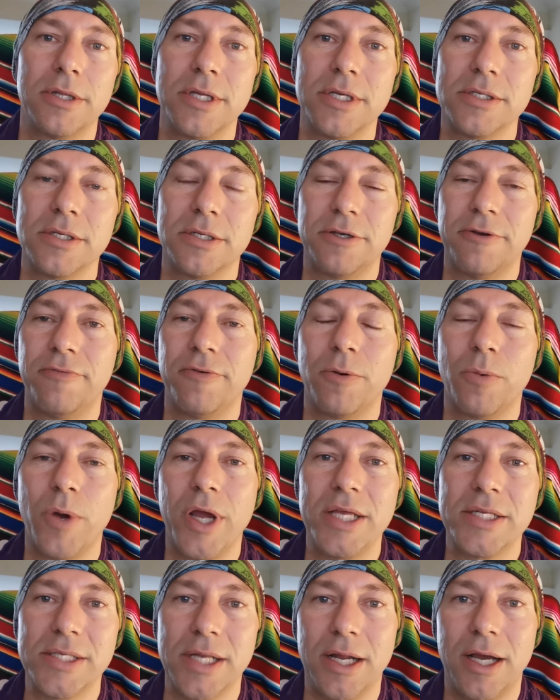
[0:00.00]
These are different
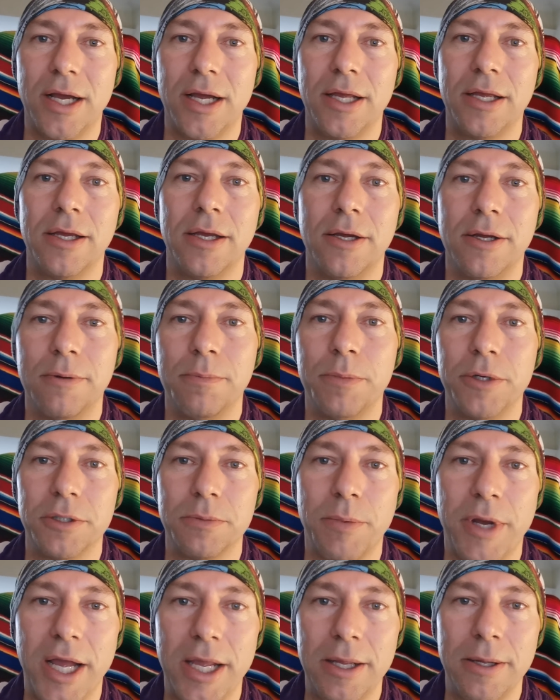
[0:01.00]
ways that I
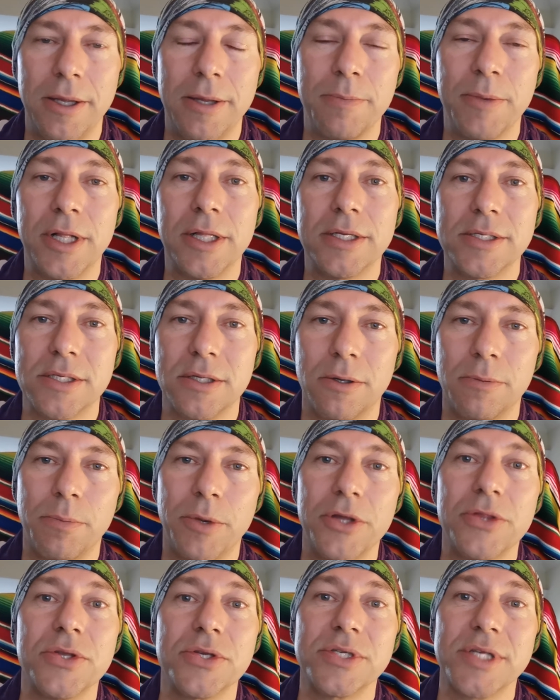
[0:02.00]
build my email list on
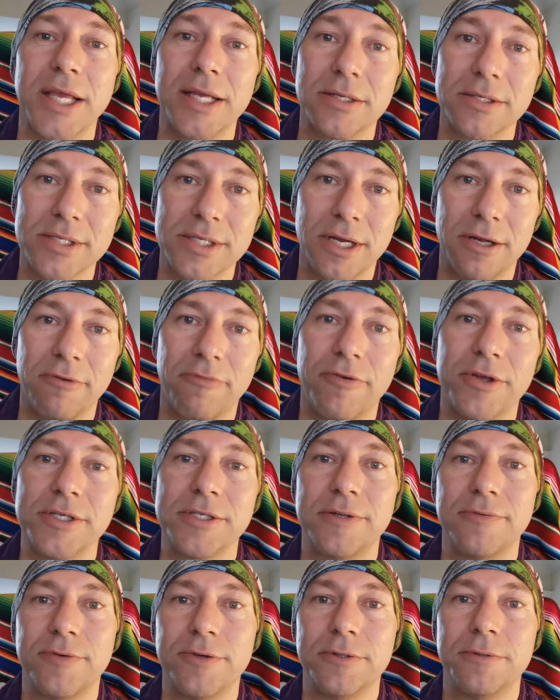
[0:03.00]
both the Sacred Sound
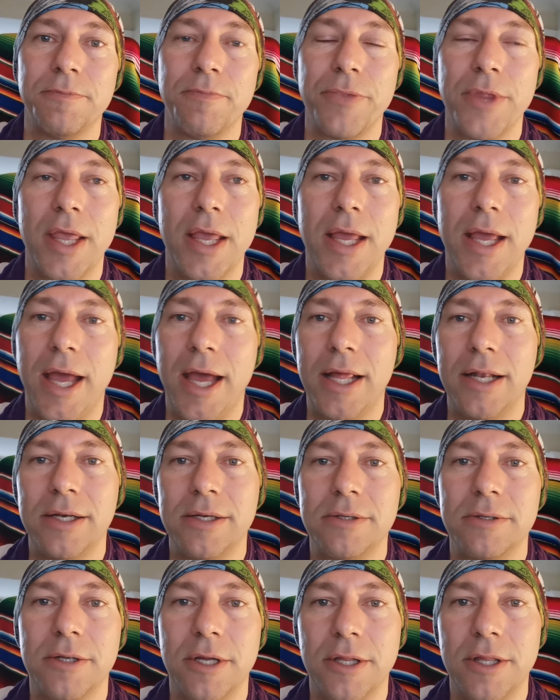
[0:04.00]
Festival
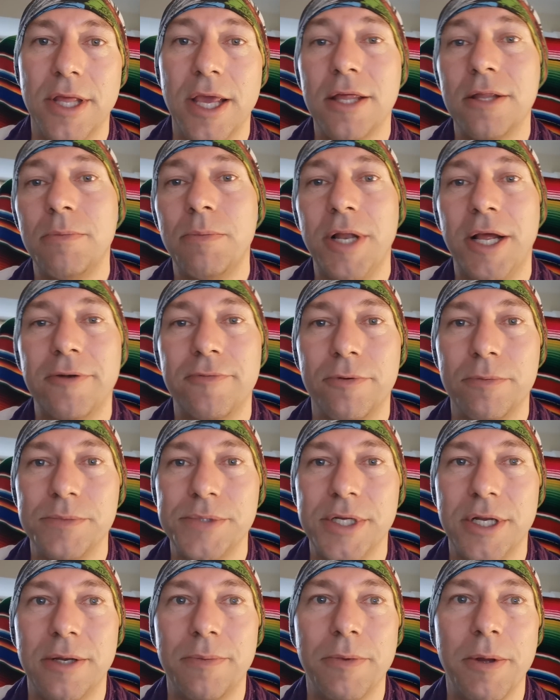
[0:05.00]
and the other
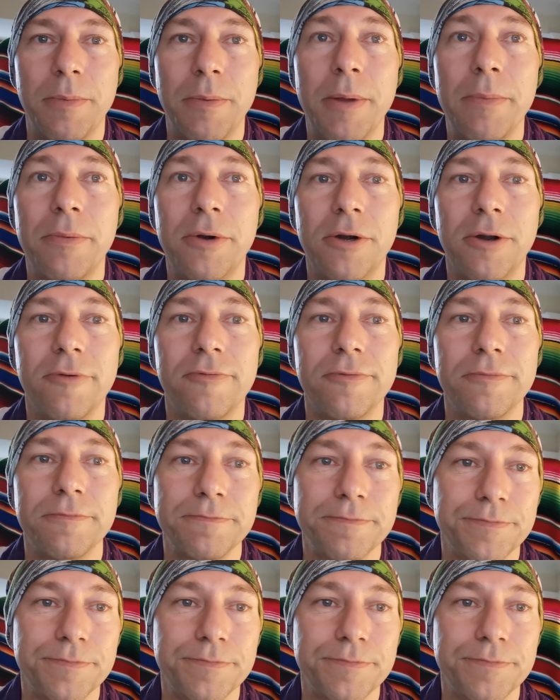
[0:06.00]
platforms that I'm a member of,